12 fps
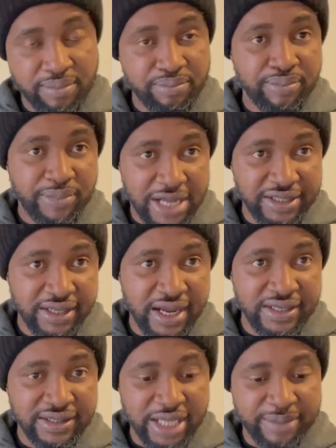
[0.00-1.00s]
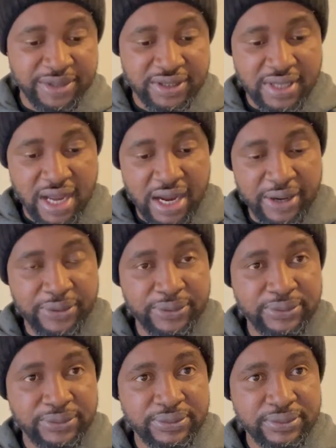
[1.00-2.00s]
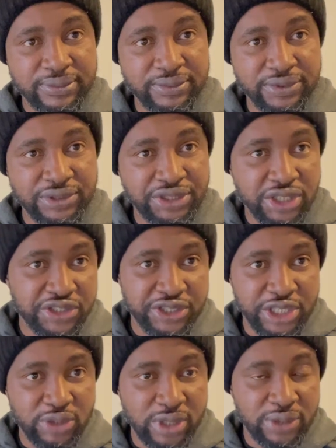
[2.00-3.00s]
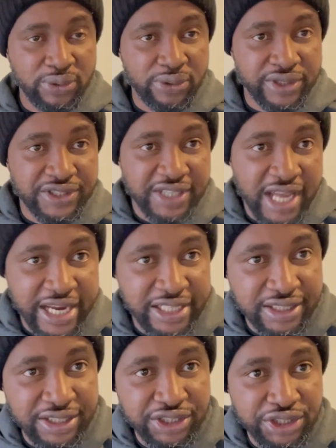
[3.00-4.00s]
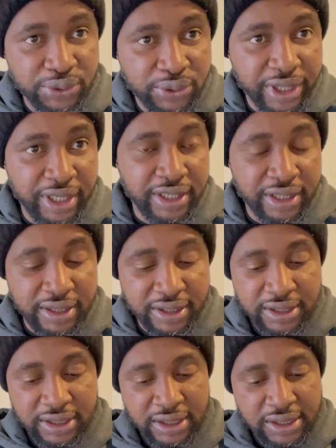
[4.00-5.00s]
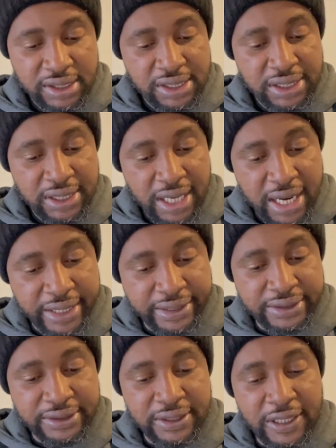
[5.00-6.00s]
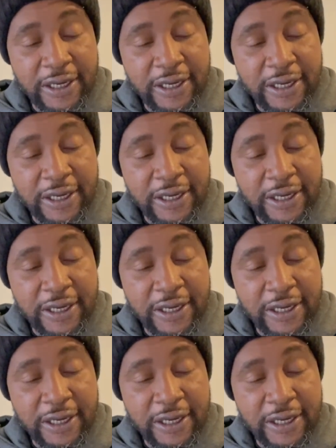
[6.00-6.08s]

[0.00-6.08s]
practical steps how just anyone who resides in the UK can